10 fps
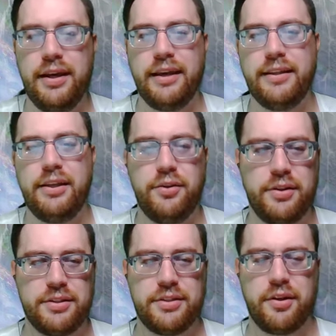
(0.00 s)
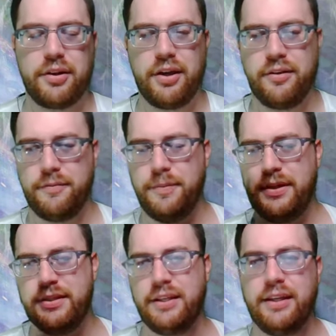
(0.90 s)
and then you can start kind of
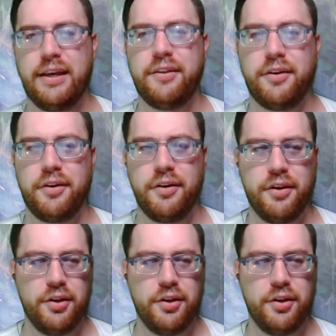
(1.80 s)
piecing together